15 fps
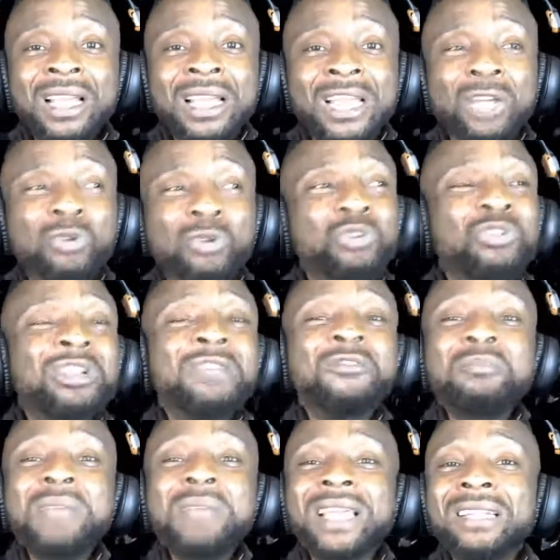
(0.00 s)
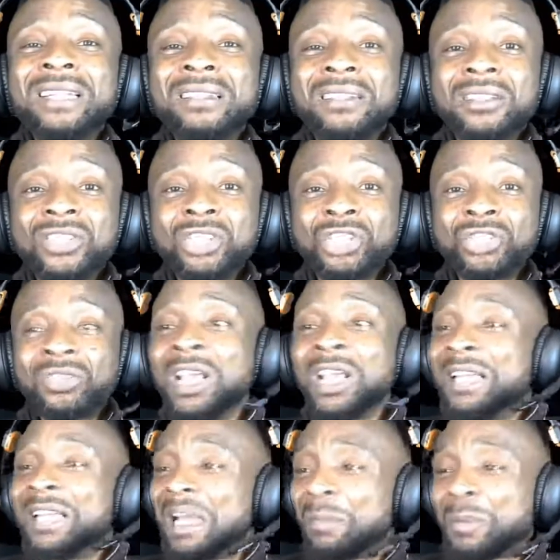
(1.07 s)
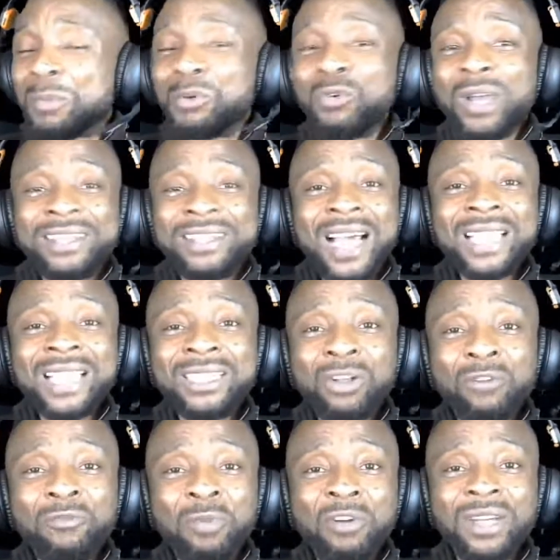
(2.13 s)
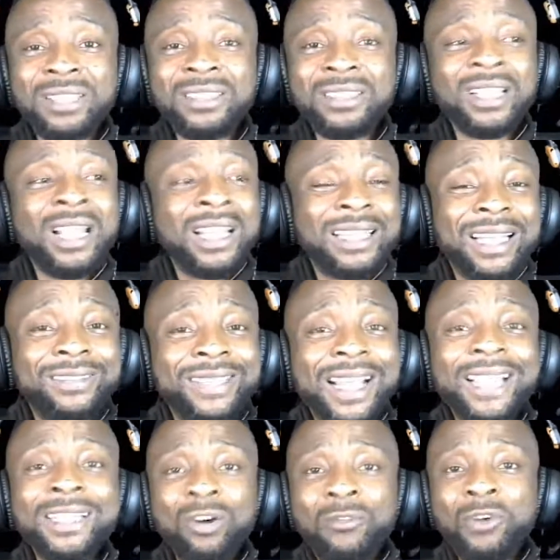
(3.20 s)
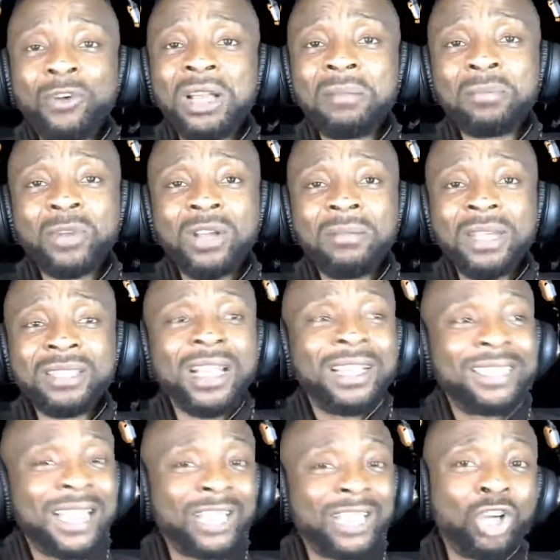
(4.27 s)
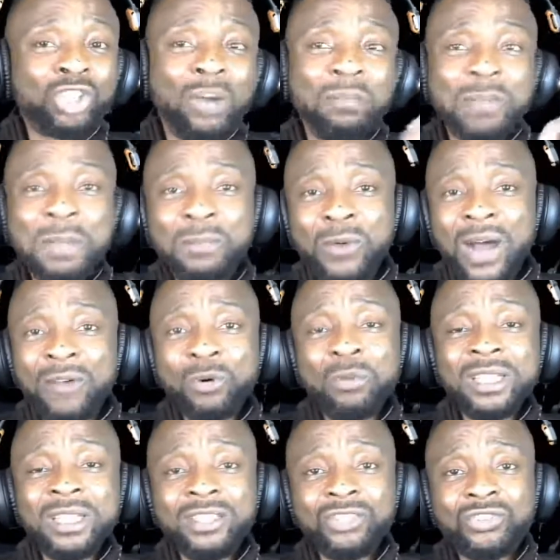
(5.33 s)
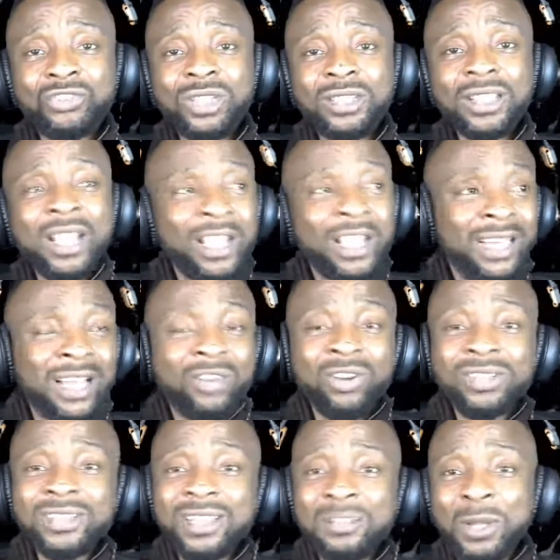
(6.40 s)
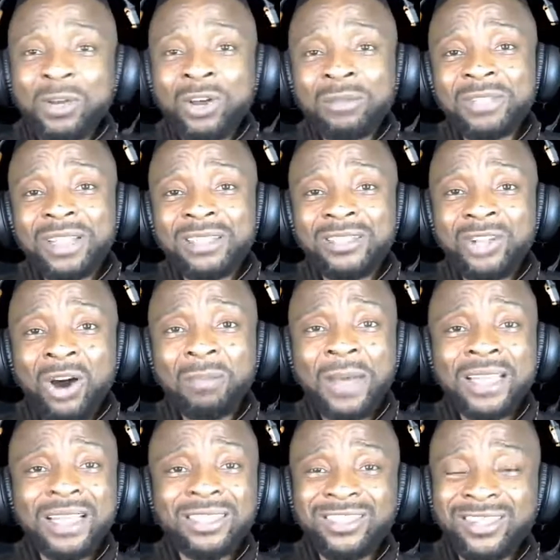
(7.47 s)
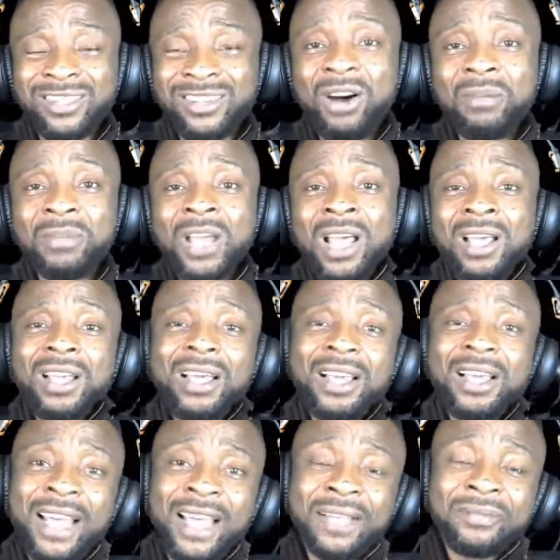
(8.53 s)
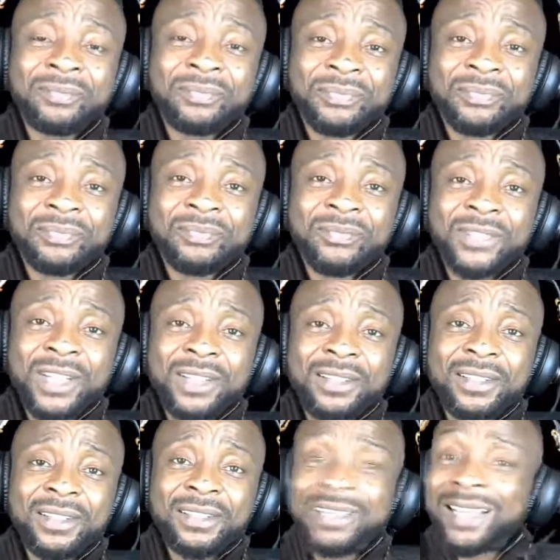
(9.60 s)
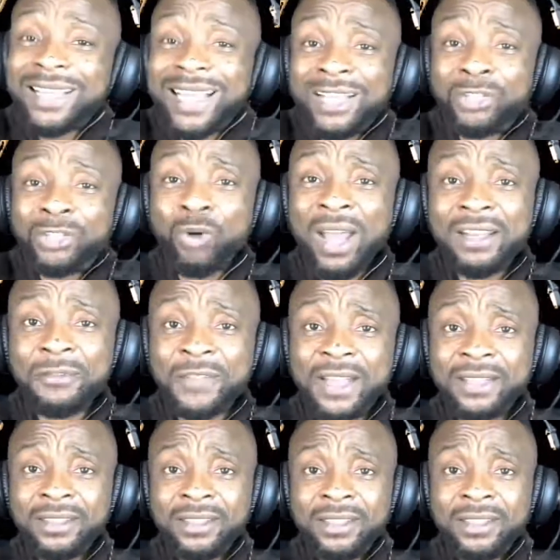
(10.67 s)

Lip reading: He couldn't even make any decision. Their people were dying of poverty. They are dying of unemployment. Their young people are roaming the street. Lagos State becomes a dump and a slum. They can't do anything.